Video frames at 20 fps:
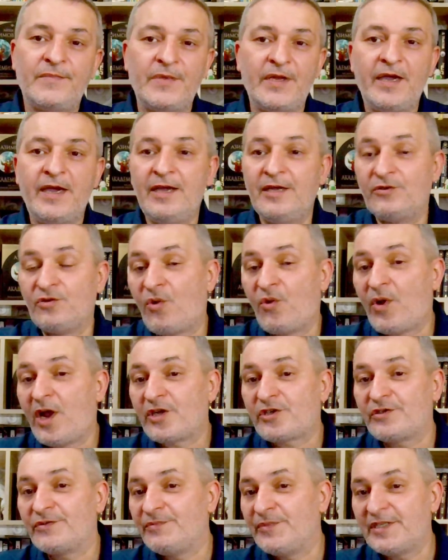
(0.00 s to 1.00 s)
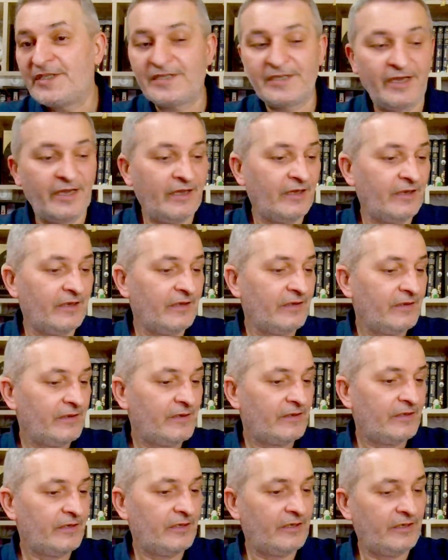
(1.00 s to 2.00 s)
and no Russian missile,
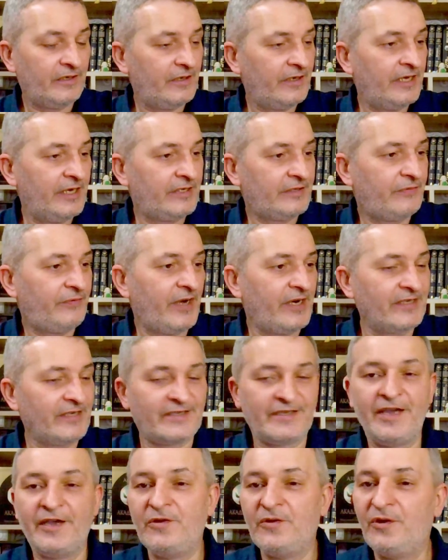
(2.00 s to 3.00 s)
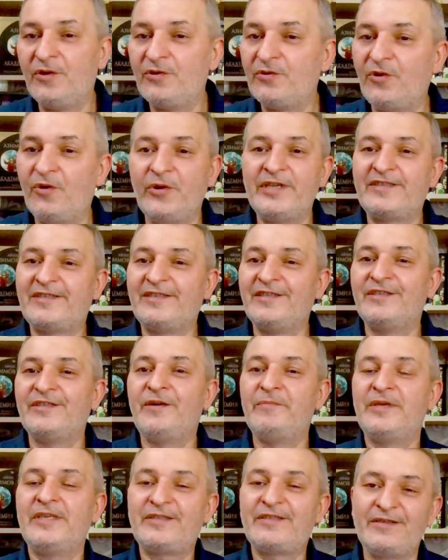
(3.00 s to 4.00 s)
as far as I know, no Iskander
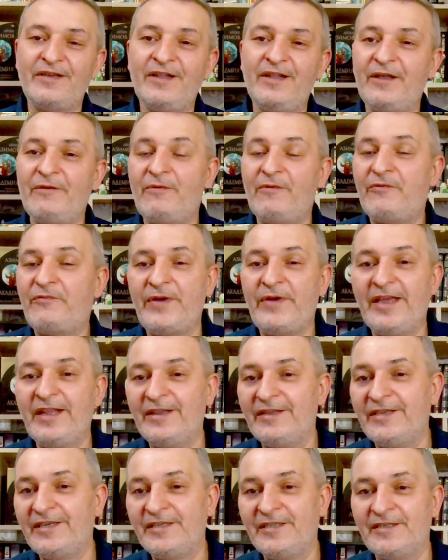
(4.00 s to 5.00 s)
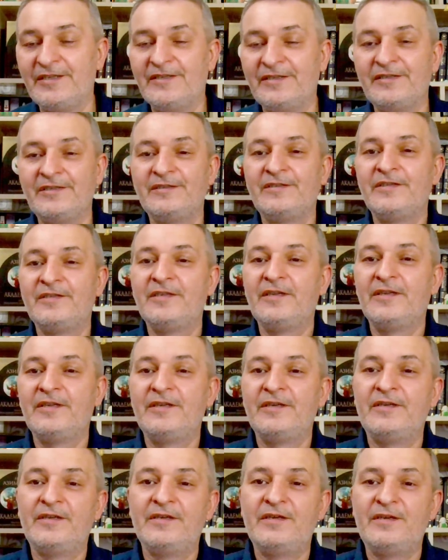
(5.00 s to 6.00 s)
missile ever failed in
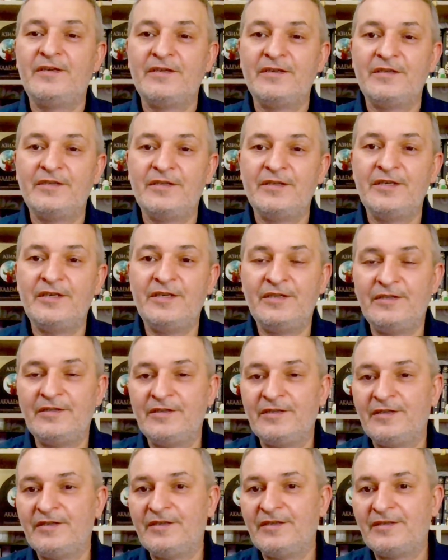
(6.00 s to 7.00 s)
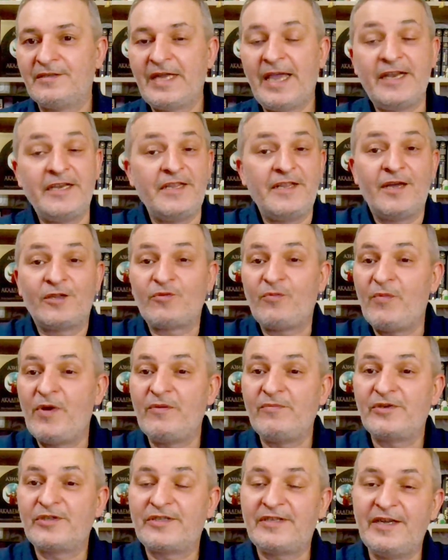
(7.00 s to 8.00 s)
any NATO
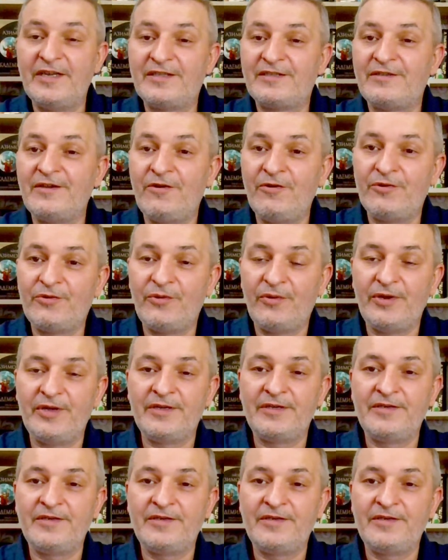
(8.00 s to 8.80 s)
member state's territory.